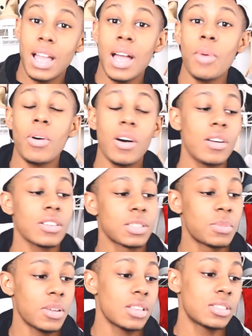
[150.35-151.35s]
I will heart
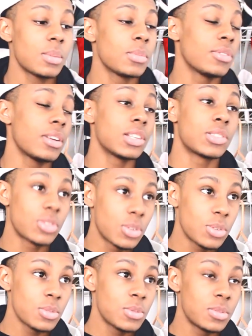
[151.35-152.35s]
Smash Summerella
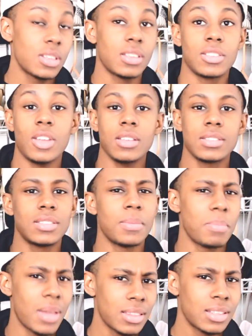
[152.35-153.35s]
too, dude. Y'all see the
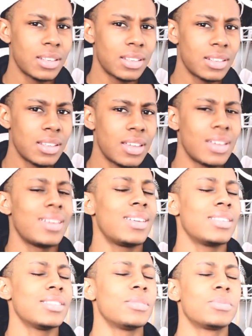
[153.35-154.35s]
melanin
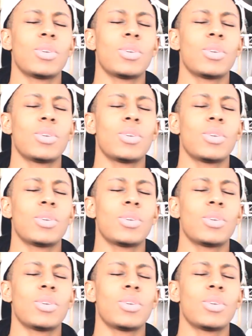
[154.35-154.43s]
and the...